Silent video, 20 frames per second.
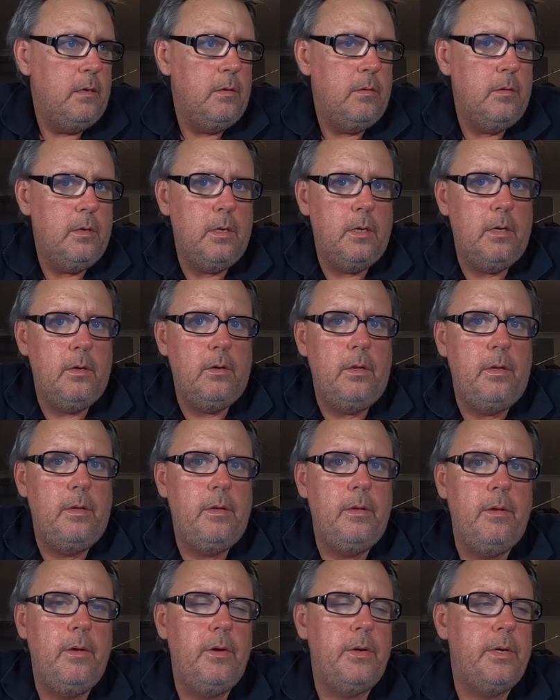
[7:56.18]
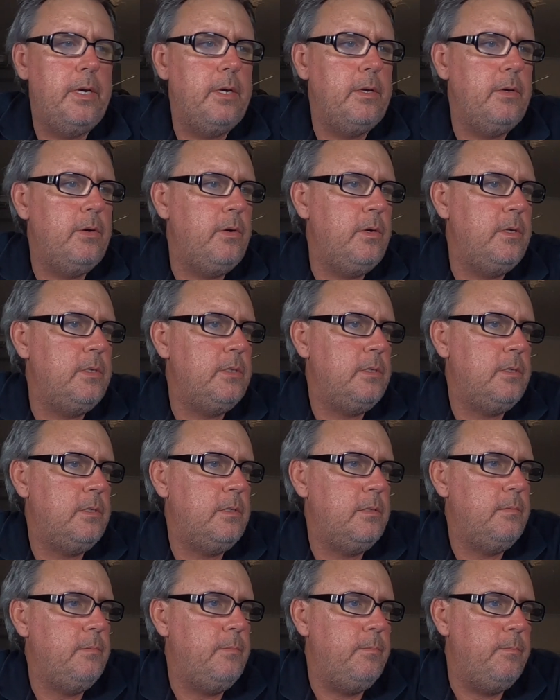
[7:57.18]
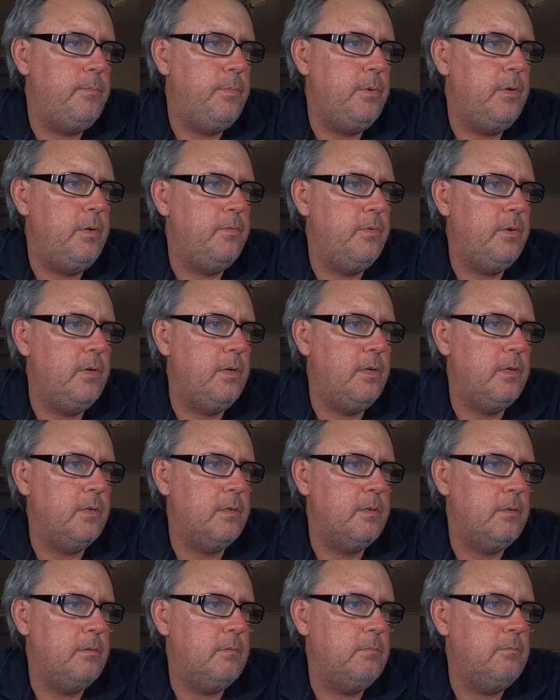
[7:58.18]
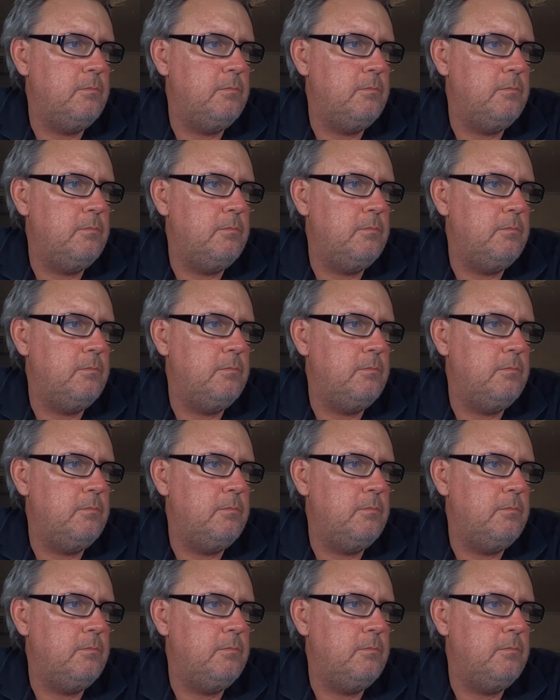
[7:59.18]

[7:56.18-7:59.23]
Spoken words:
Oh, okay guys, bit of a